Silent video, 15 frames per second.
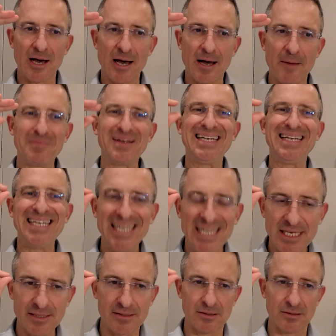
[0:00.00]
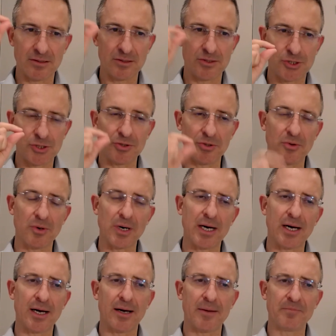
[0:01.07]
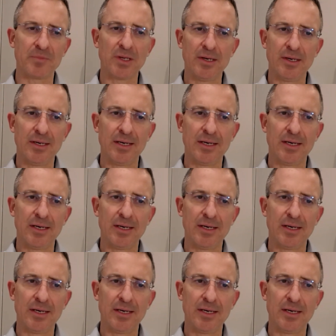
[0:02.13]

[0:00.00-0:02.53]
um, need to um,